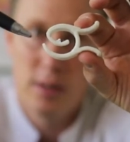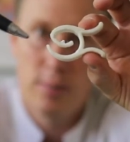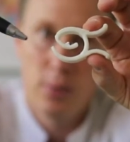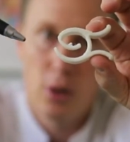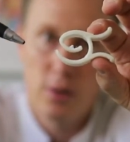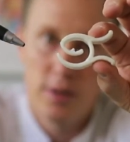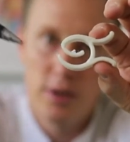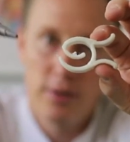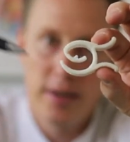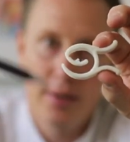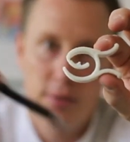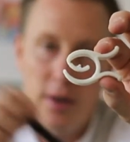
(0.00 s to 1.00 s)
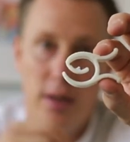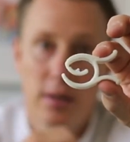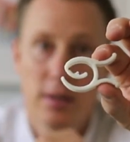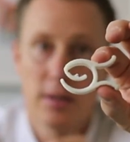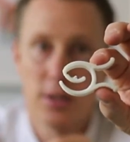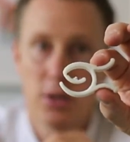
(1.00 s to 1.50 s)
block the urethra,
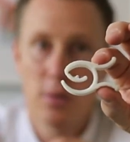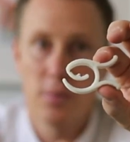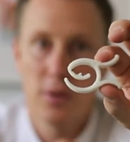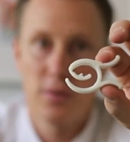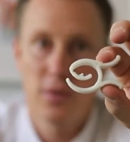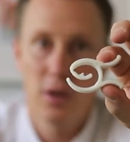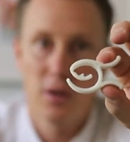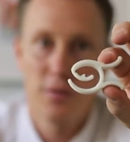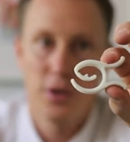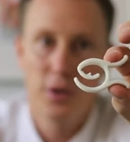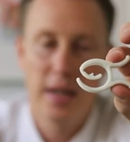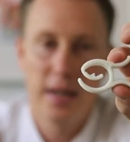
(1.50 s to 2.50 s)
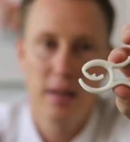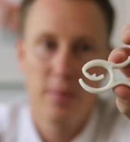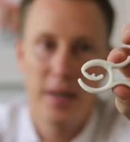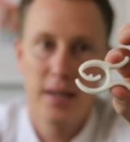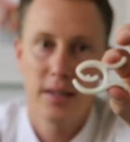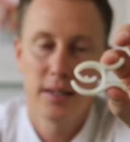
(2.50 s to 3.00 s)
to stop the flow of urine out of the
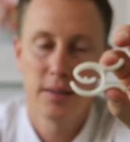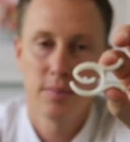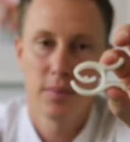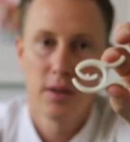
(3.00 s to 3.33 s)
penis.